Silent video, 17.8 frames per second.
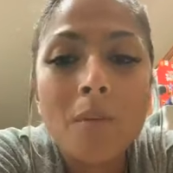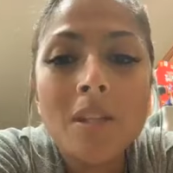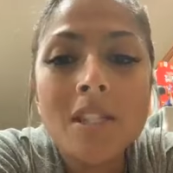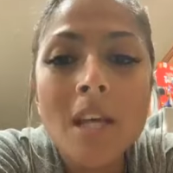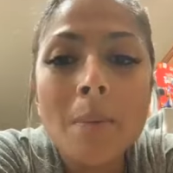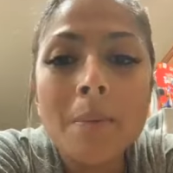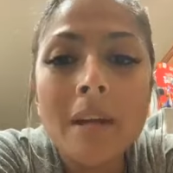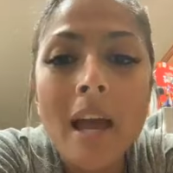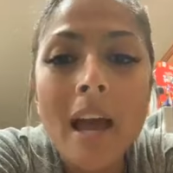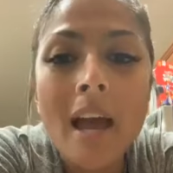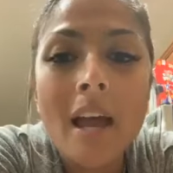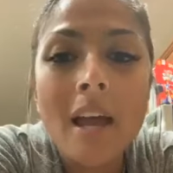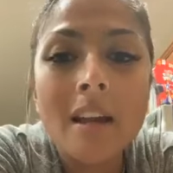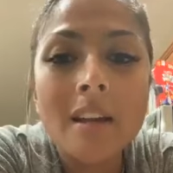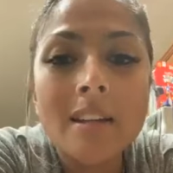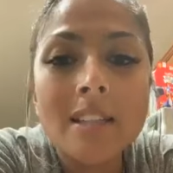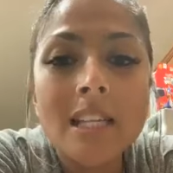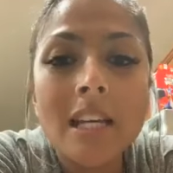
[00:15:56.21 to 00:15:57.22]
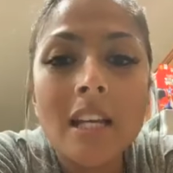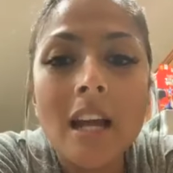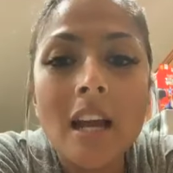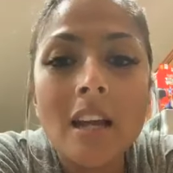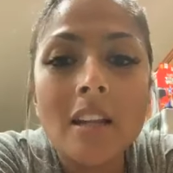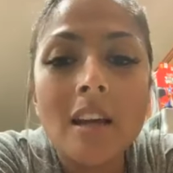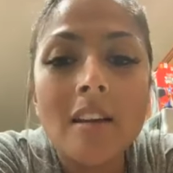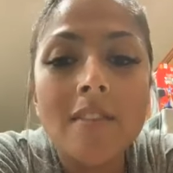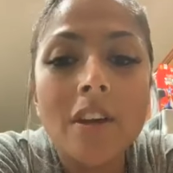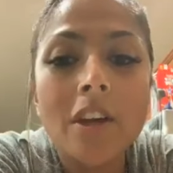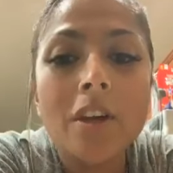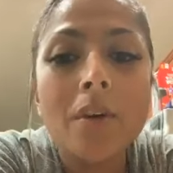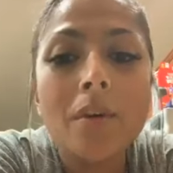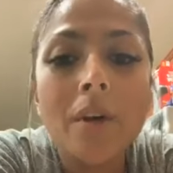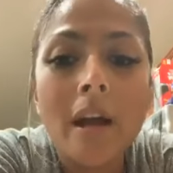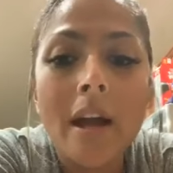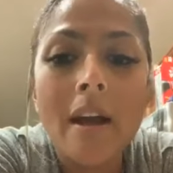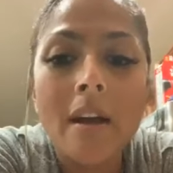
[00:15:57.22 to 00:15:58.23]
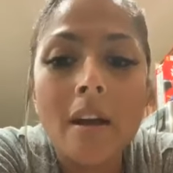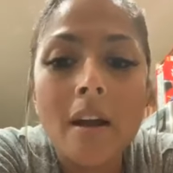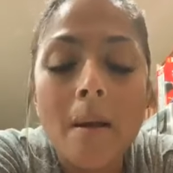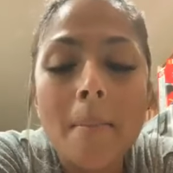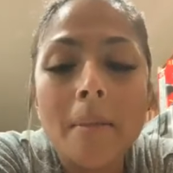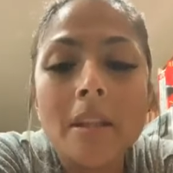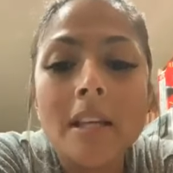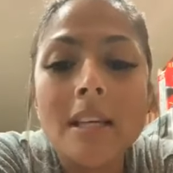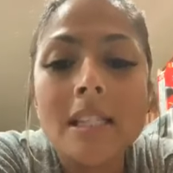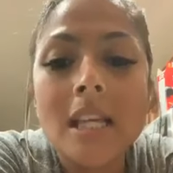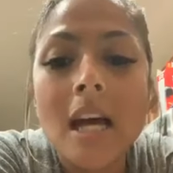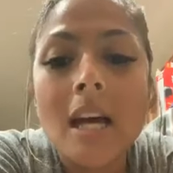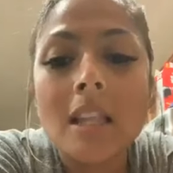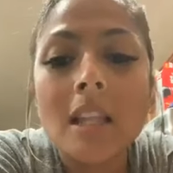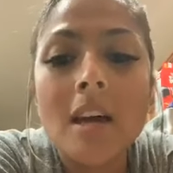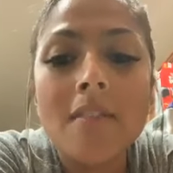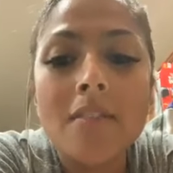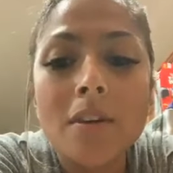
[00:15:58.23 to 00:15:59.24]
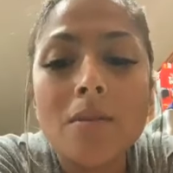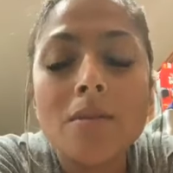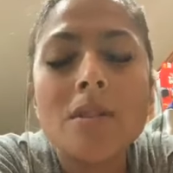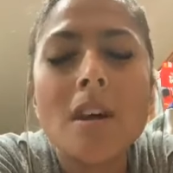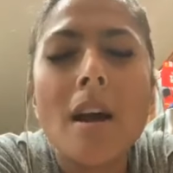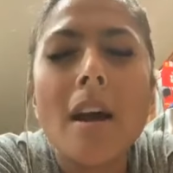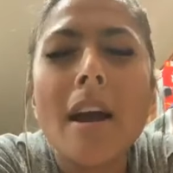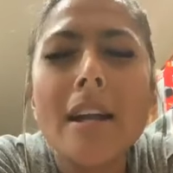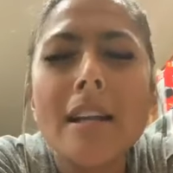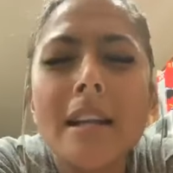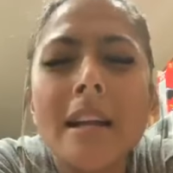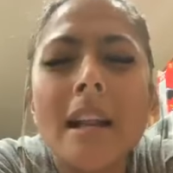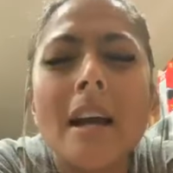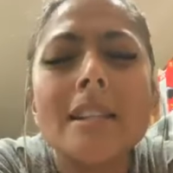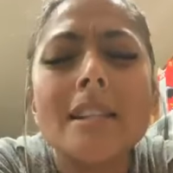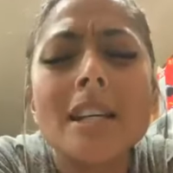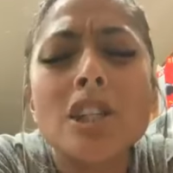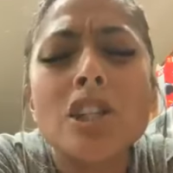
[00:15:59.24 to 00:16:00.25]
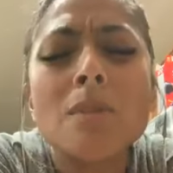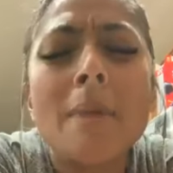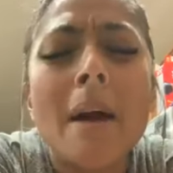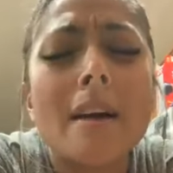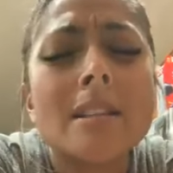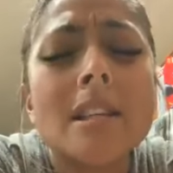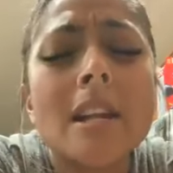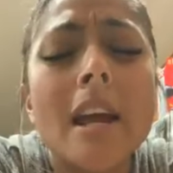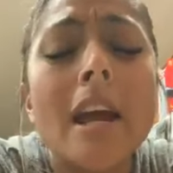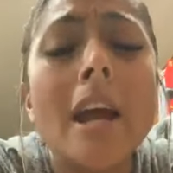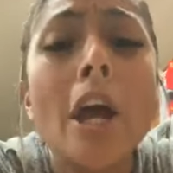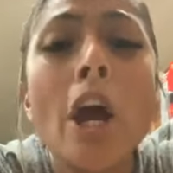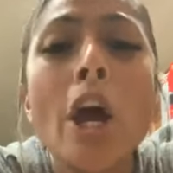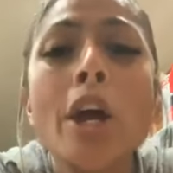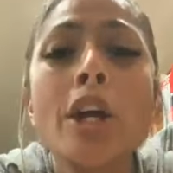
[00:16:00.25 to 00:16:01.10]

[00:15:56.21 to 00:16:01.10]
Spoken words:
What's up, Ken? Tina, I love you. And Melissa, I love you. Sorry, I did not text you back today.